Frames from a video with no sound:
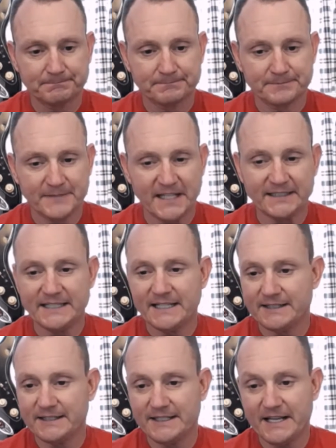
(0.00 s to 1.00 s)
At the end of
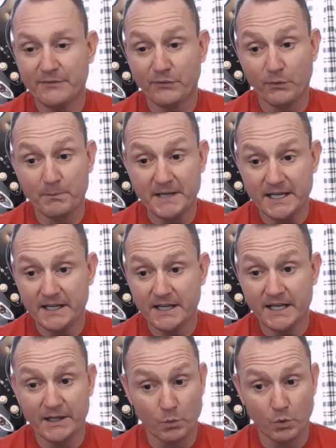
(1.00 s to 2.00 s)
the day, for me,
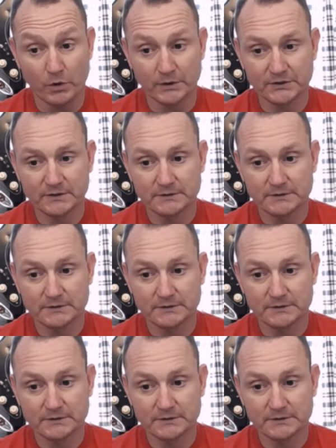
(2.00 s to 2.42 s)
it works.